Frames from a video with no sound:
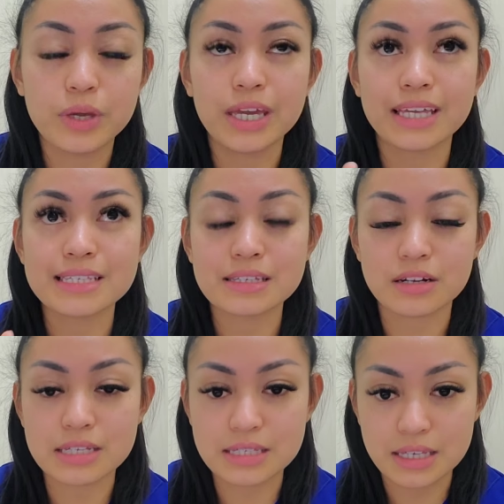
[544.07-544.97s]
we can
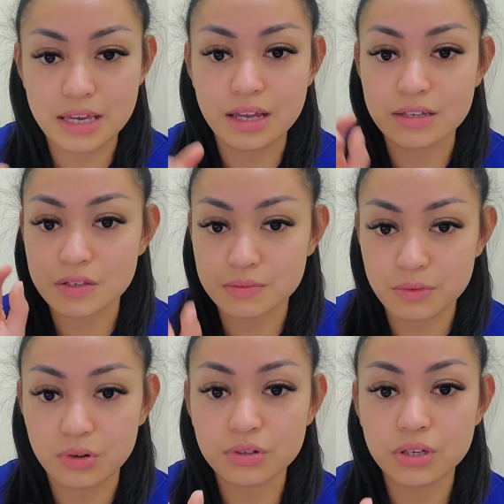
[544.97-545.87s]
start seeing a
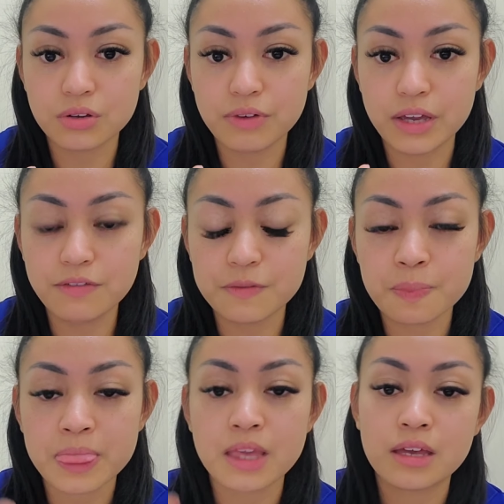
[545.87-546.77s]
small Q wave.
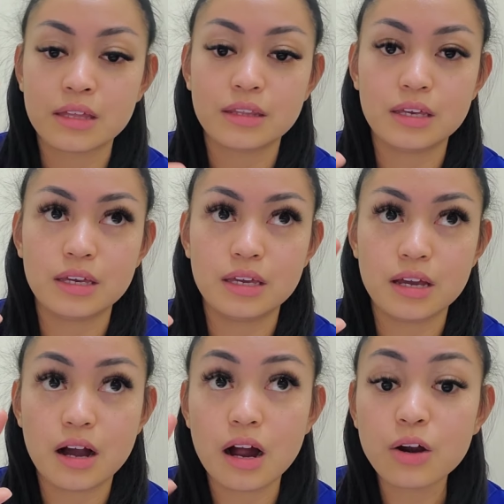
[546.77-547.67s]

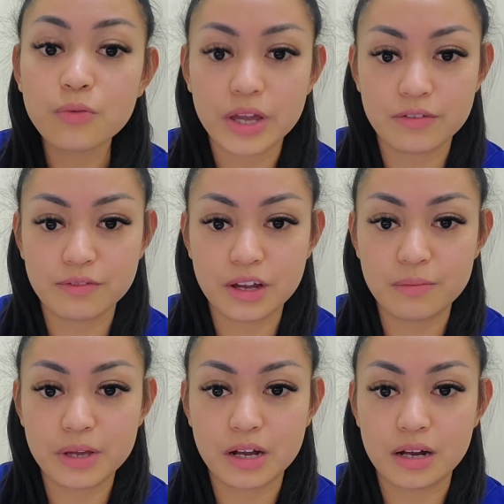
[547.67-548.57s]
The R wave now
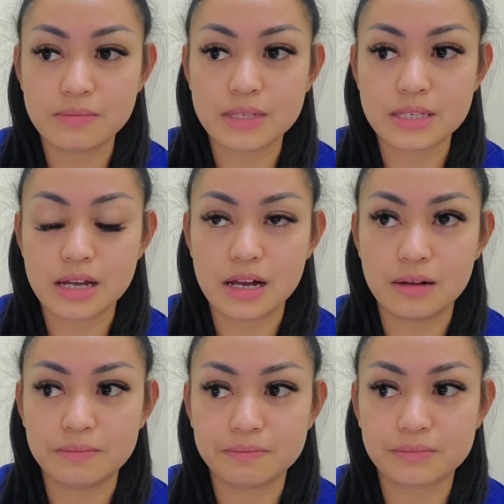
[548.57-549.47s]
becomes
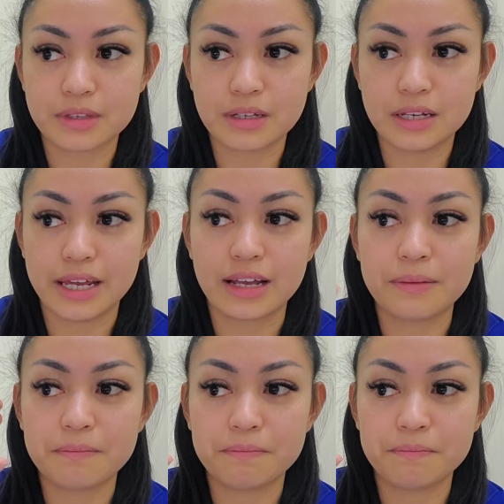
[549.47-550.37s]

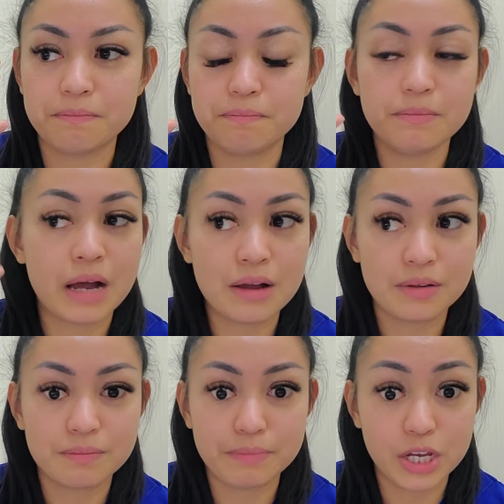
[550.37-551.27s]
like
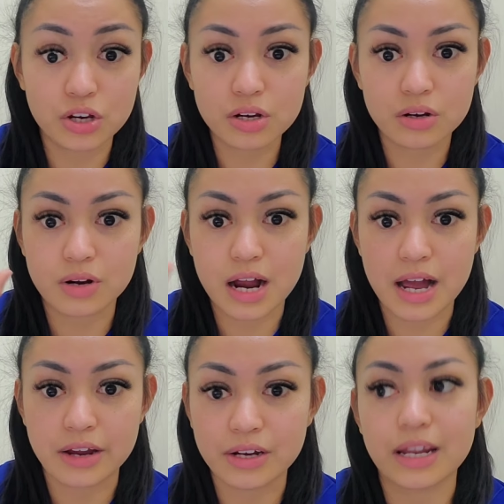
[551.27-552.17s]
bigger or
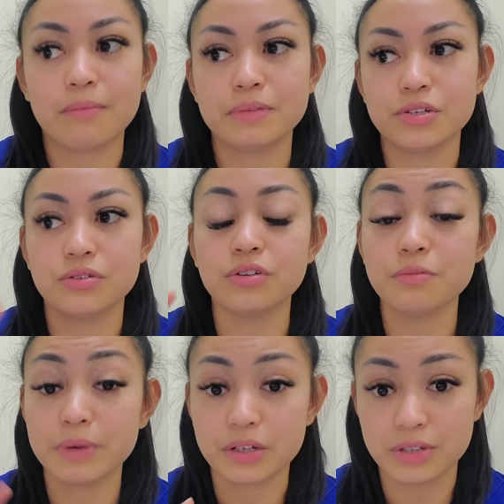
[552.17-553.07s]
higher in amplitude
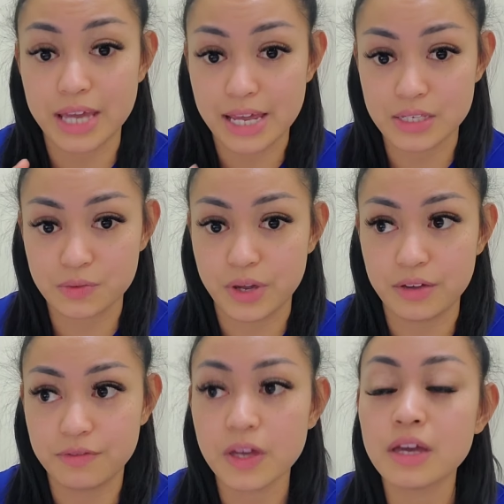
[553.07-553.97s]
compared to the S
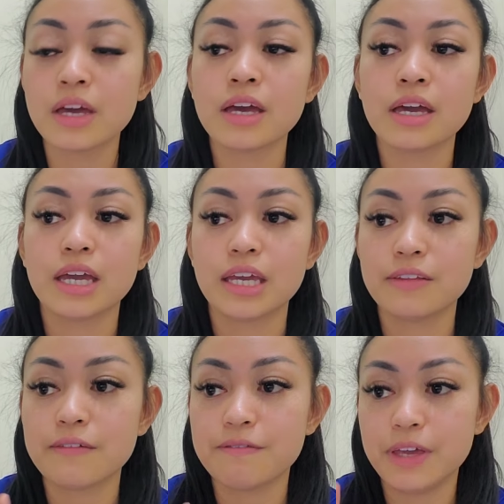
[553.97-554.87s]
wave.
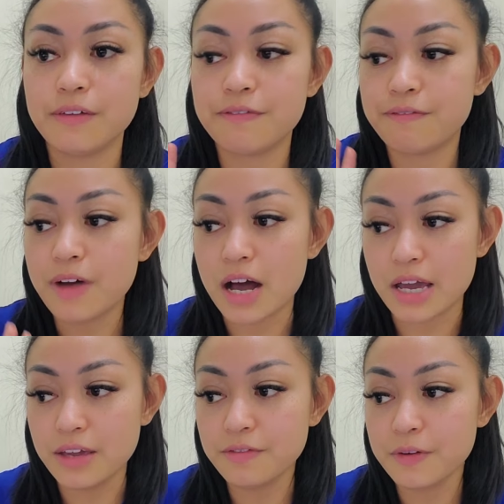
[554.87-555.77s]
In
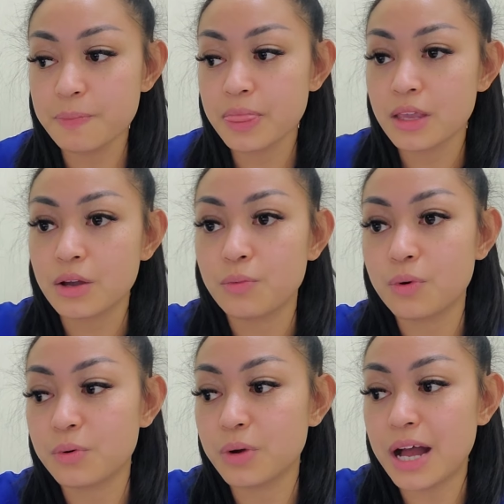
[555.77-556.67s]
V5,
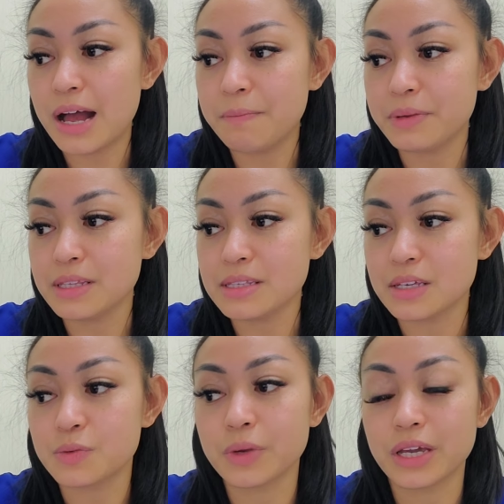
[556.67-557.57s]
what happens
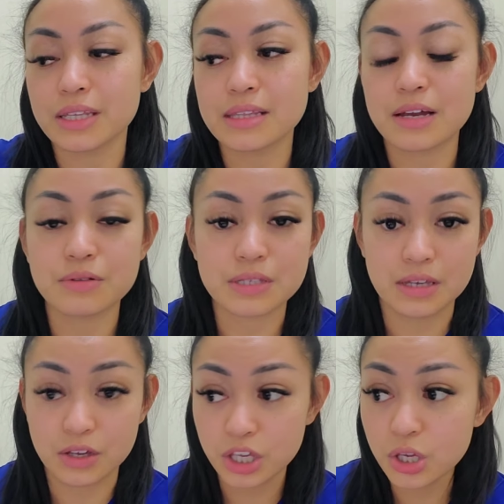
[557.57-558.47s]
is we can now
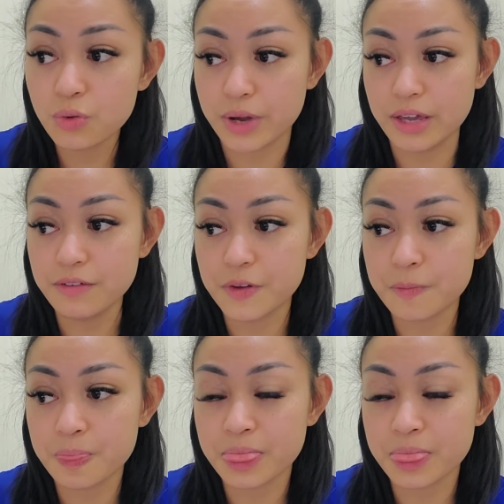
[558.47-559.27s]
see a Q wave,